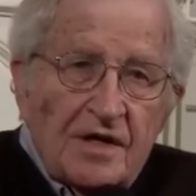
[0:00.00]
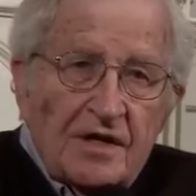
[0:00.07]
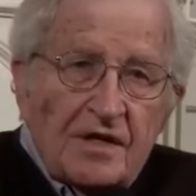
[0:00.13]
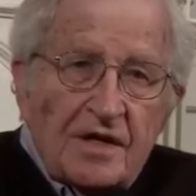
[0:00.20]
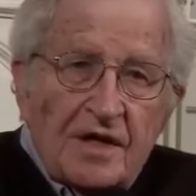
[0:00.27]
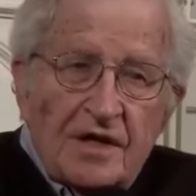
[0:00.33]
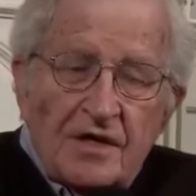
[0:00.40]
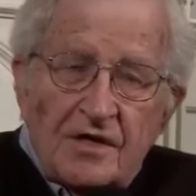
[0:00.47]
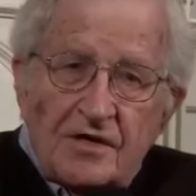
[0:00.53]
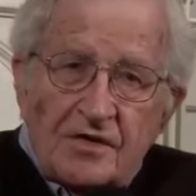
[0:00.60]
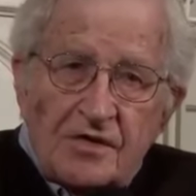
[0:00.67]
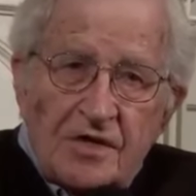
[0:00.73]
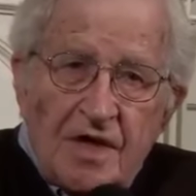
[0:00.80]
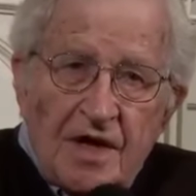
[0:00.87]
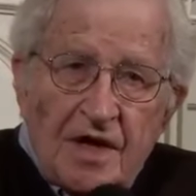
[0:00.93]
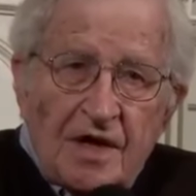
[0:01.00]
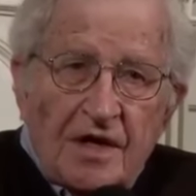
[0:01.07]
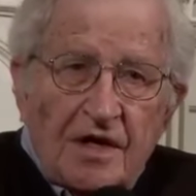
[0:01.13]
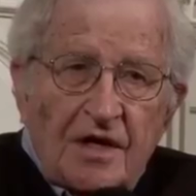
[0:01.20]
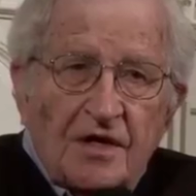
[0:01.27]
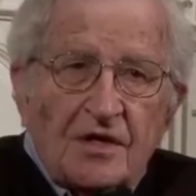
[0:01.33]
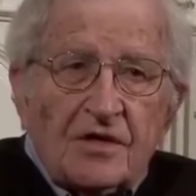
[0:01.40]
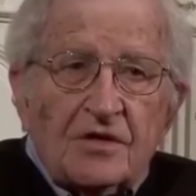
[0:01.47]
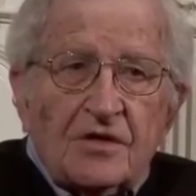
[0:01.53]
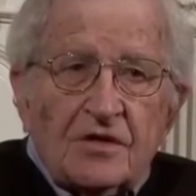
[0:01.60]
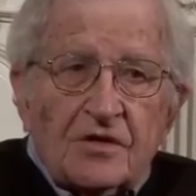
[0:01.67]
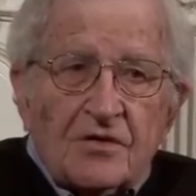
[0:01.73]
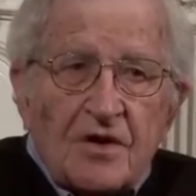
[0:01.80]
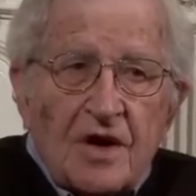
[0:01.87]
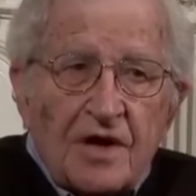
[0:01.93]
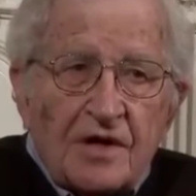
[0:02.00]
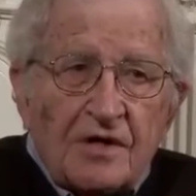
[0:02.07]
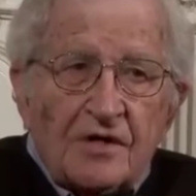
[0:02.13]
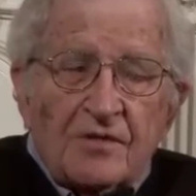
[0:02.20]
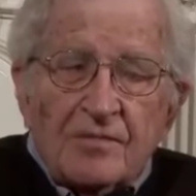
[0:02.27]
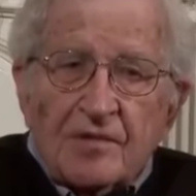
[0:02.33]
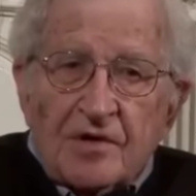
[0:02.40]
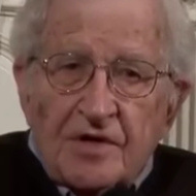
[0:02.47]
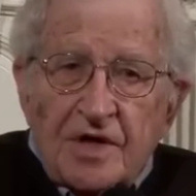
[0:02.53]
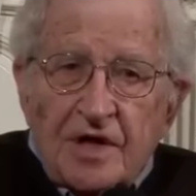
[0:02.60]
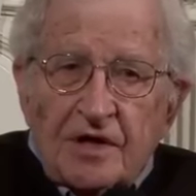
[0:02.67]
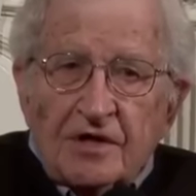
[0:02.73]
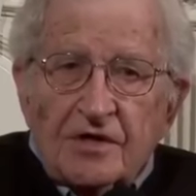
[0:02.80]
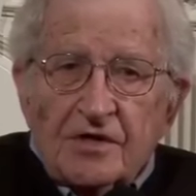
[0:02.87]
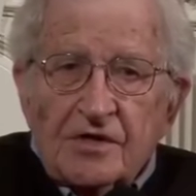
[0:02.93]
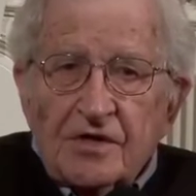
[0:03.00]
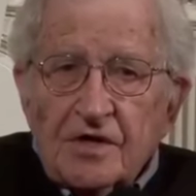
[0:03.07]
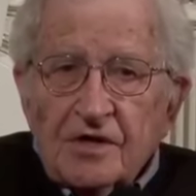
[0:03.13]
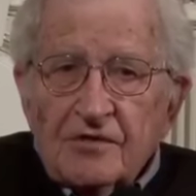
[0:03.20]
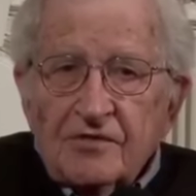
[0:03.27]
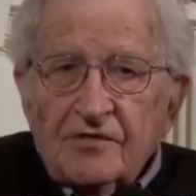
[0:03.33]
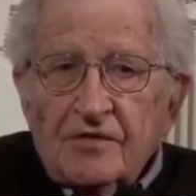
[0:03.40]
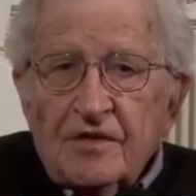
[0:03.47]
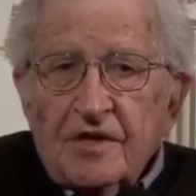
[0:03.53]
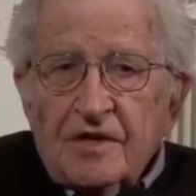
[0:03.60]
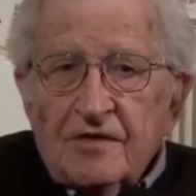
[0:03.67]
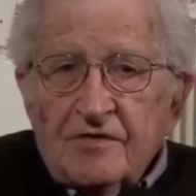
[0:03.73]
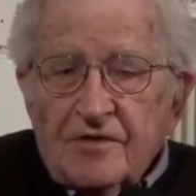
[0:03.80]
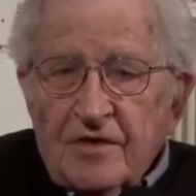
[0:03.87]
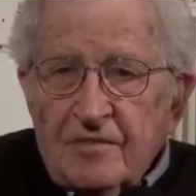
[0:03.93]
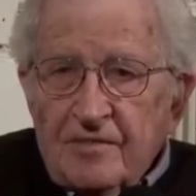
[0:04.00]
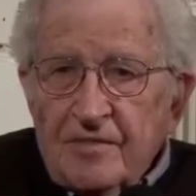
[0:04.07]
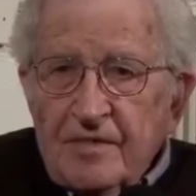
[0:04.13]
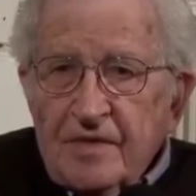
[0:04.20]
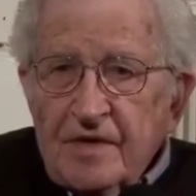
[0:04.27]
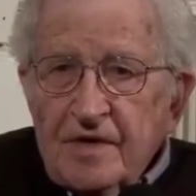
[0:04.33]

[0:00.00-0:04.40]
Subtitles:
that is dedicated to trying to protect itself from